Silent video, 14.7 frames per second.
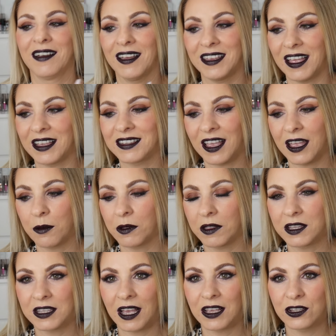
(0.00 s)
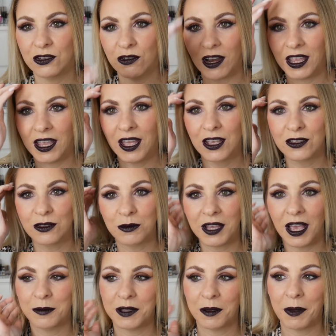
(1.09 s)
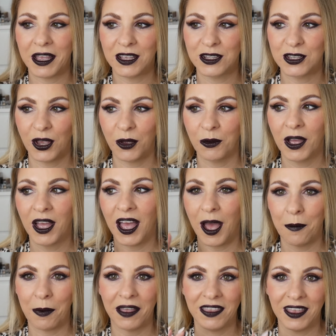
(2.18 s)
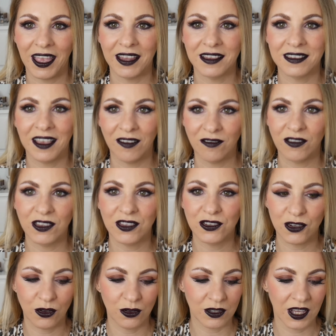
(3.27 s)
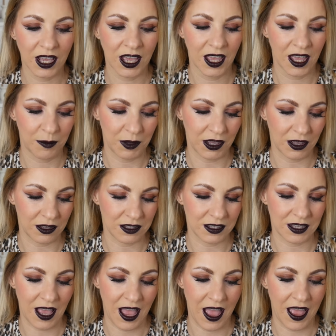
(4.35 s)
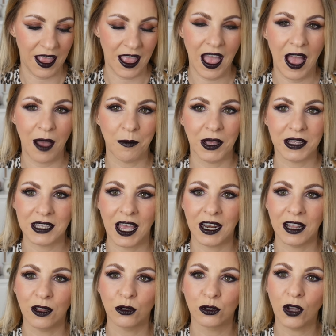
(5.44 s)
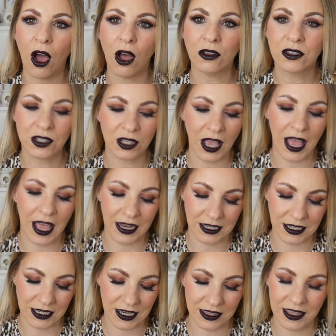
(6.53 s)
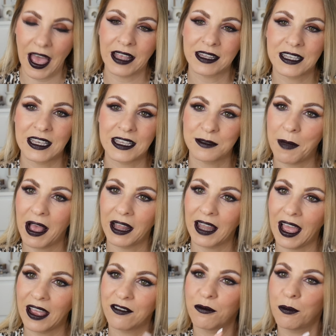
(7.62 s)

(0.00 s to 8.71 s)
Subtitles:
Yes, I am only size 3. Sometimes I buy a 2. I buy the kids' infant shoes because I am a tiny little dot and that is my life.